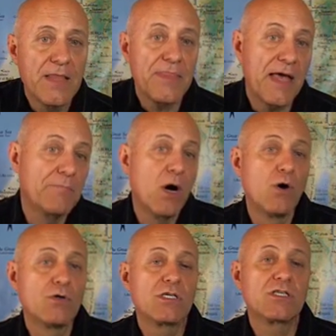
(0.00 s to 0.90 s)
Then
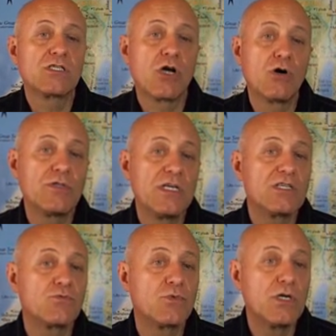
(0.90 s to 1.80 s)
Moses told these
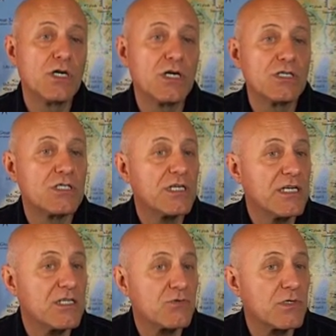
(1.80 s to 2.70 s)
words to
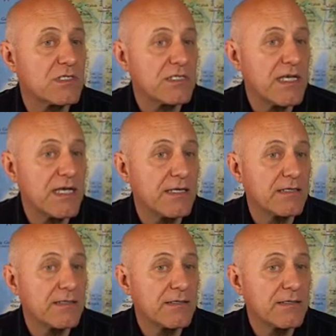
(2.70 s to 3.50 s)
Israel's seed.